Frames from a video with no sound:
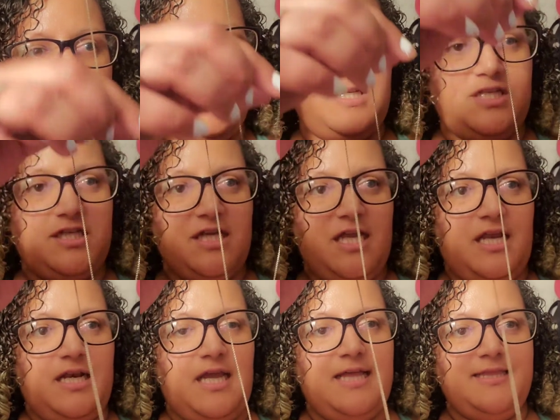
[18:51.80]
the
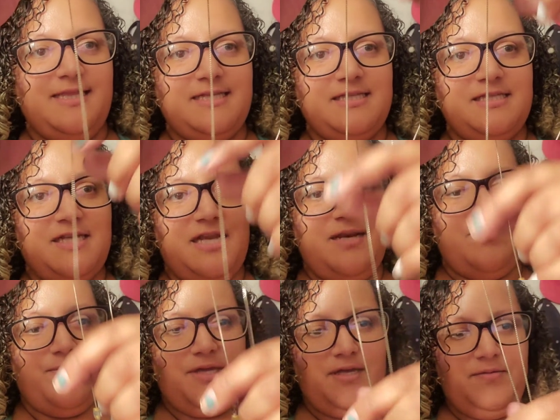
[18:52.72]
chain, not this chain,
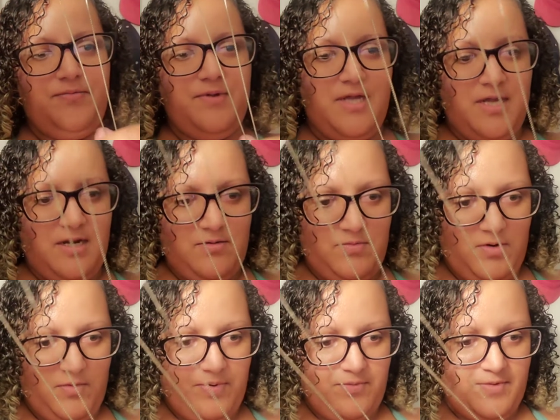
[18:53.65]
but a
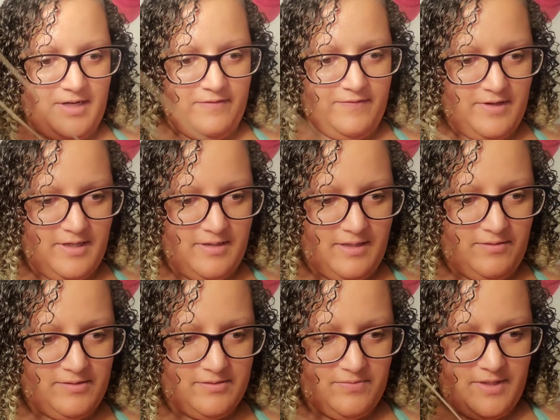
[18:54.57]
rope or whatever. And I
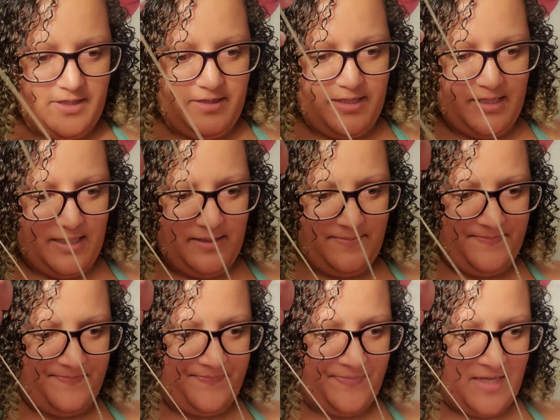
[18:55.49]
was wearing it.
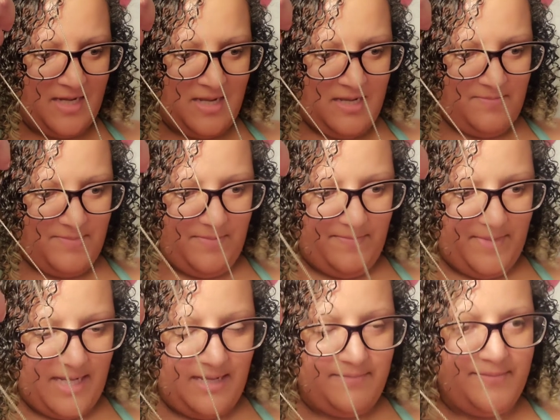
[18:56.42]
My
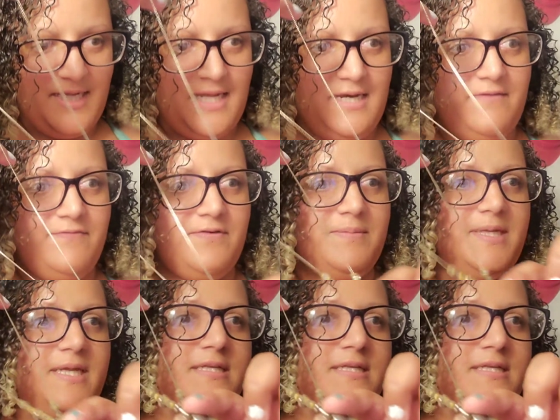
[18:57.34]
mom got it for me. It